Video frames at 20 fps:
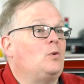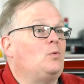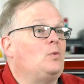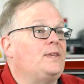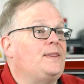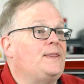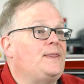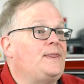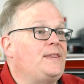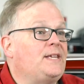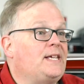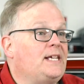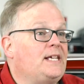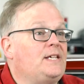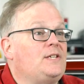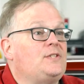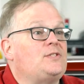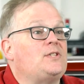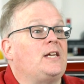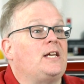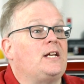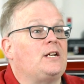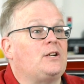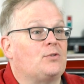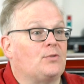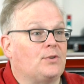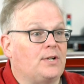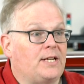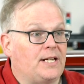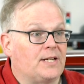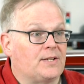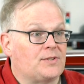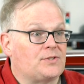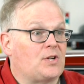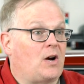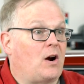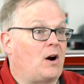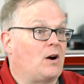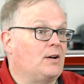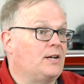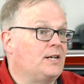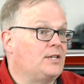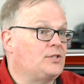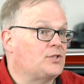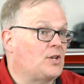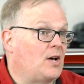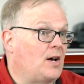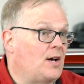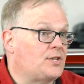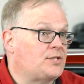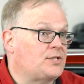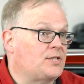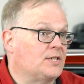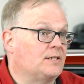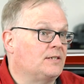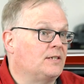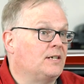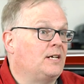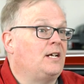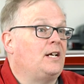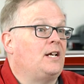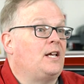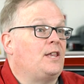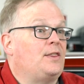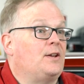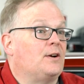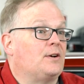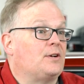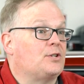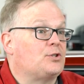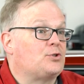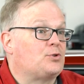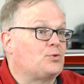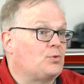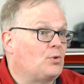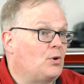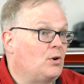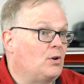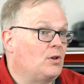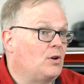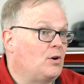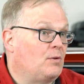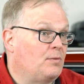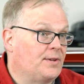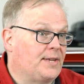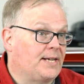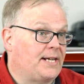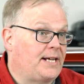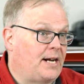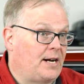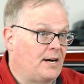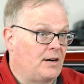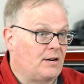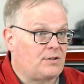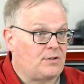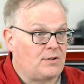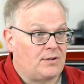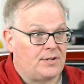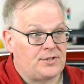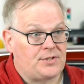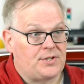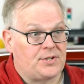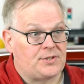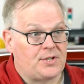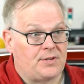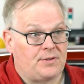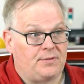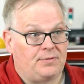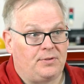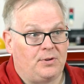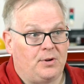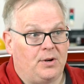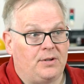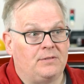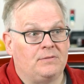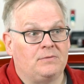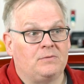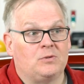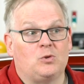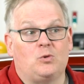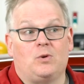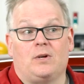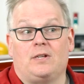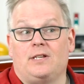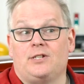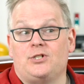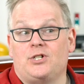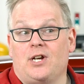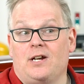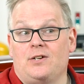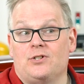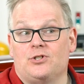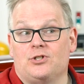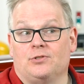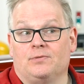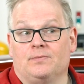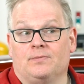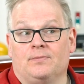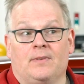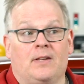When these ingredients are exhausted, their control over the characteristics of the fluid quickly change.